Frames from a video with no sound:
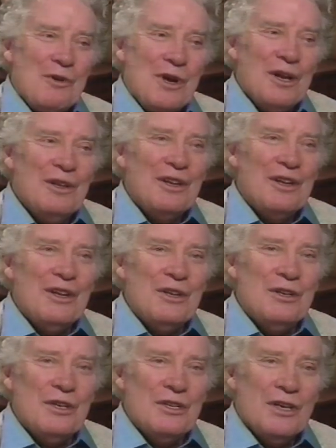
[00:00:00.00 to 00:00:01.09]
Well,
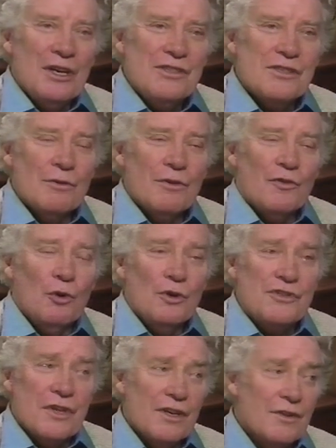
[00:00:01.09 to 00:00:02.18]
yes, of course,
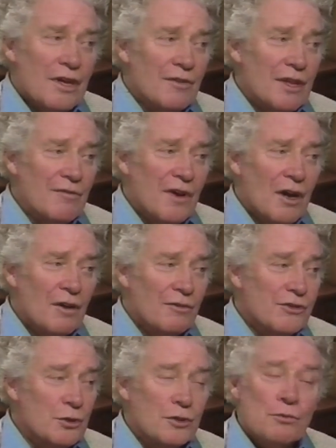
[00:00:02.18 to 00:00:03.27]
they found
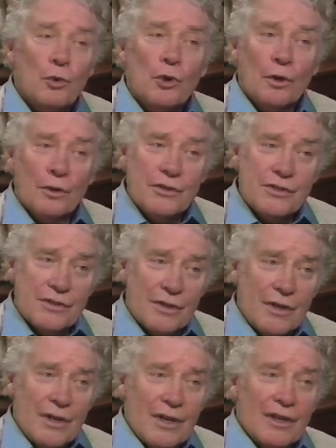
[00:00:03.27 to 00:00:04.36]
certain words
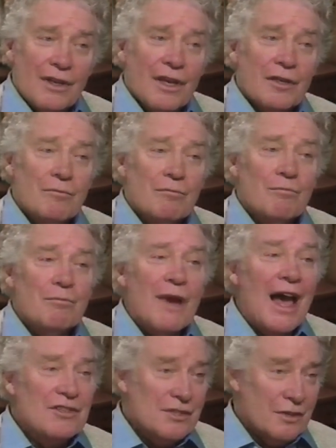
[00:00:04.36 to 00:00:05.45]
like
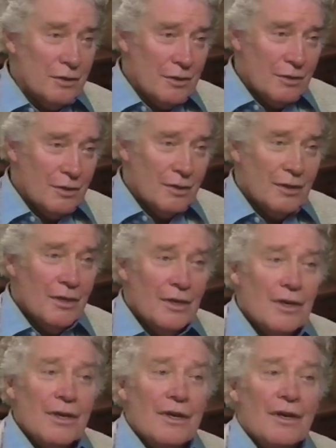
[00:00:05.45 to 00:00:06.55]
basket,
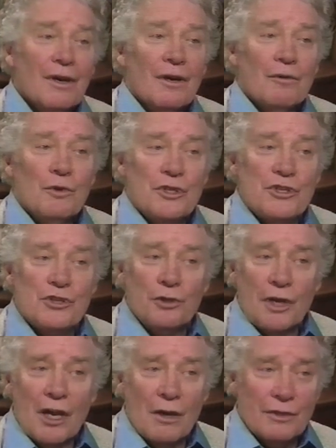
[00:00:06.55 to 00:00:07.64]
which stood
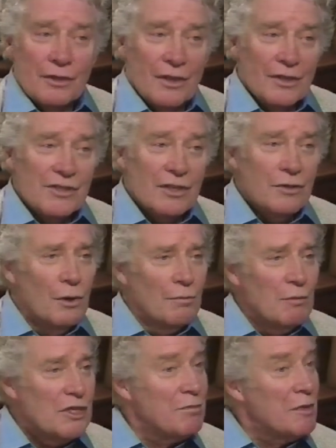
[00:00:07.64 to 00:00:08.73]
out, and they said, no, it
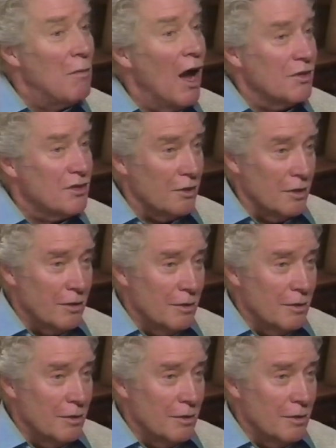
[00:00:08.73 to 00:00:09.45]
must be basket.